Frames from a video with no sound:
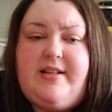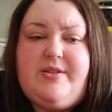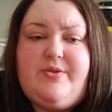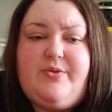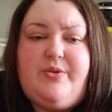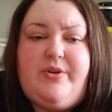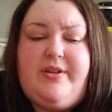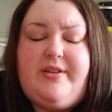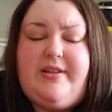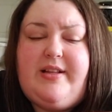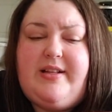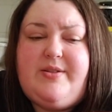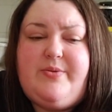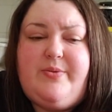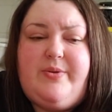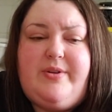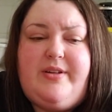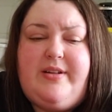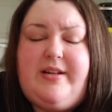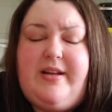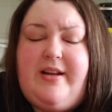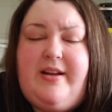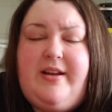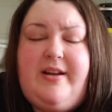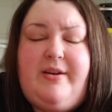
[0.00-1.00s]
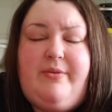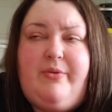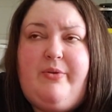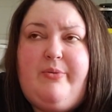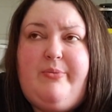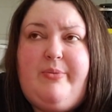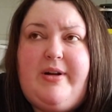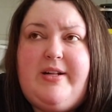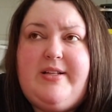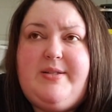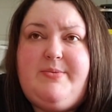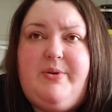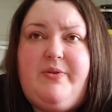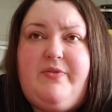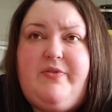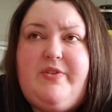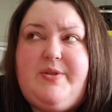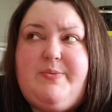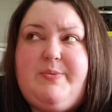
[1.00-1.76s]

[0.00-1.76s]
That's what that's what it reminds me of.